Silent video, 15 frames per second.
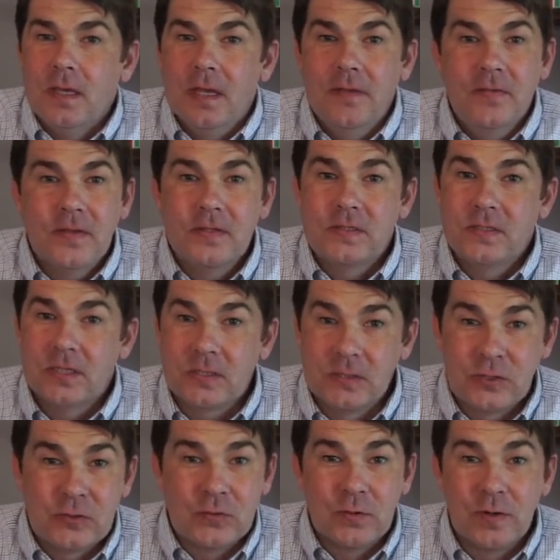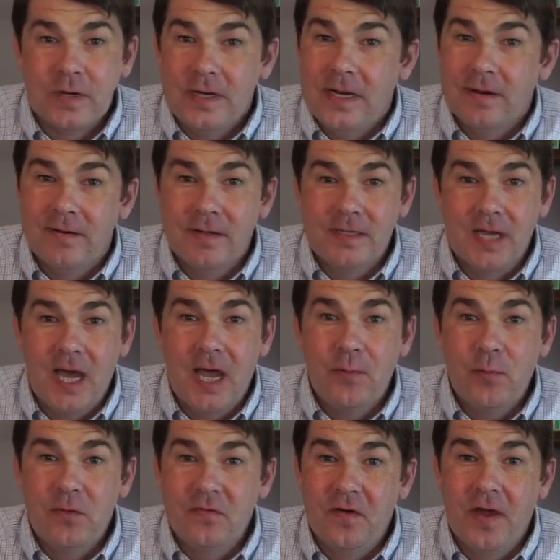In this extraordinary
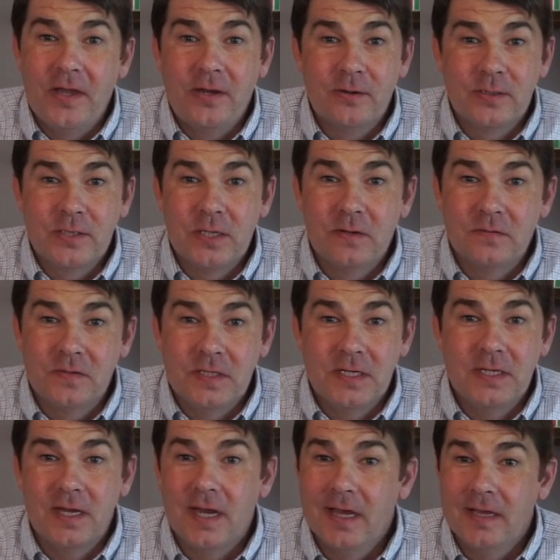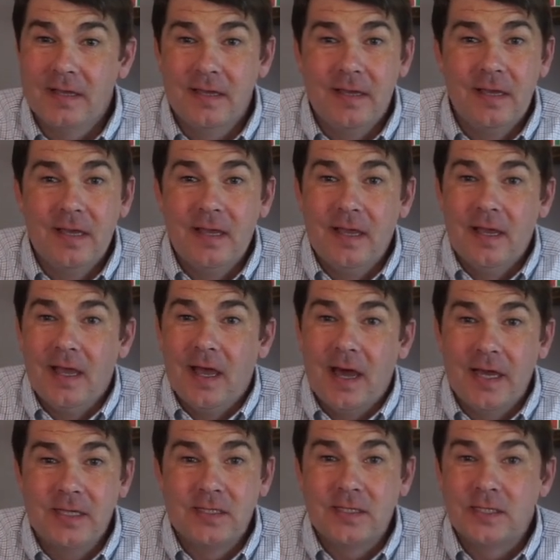time we find ourselves in,
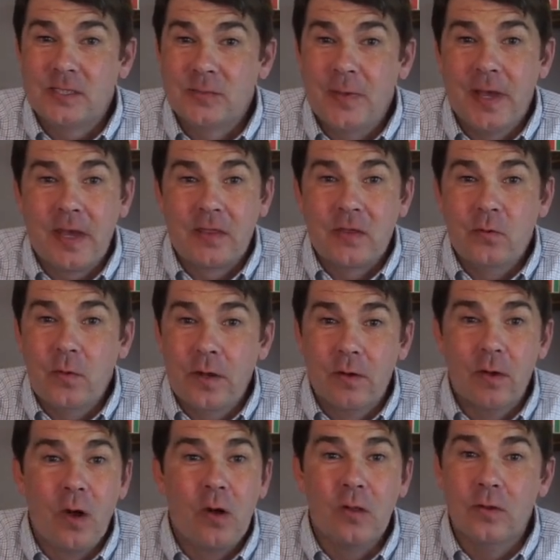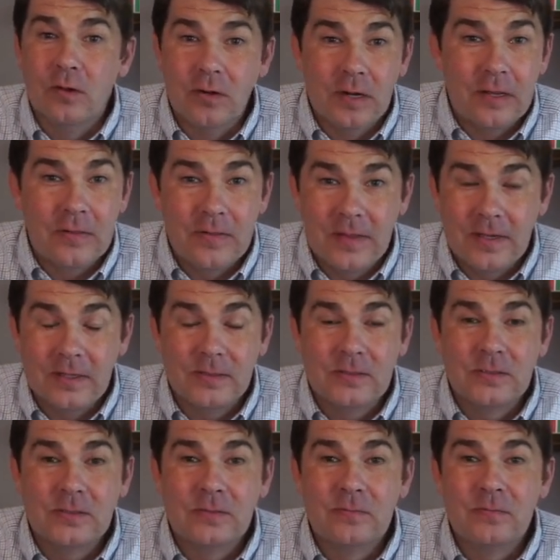I suspect that we are all learning
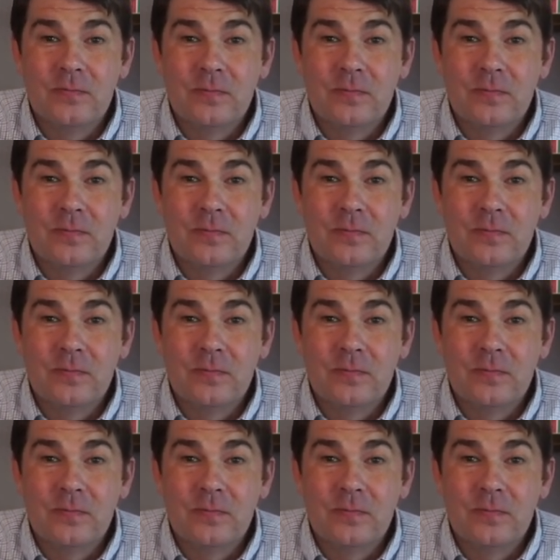things.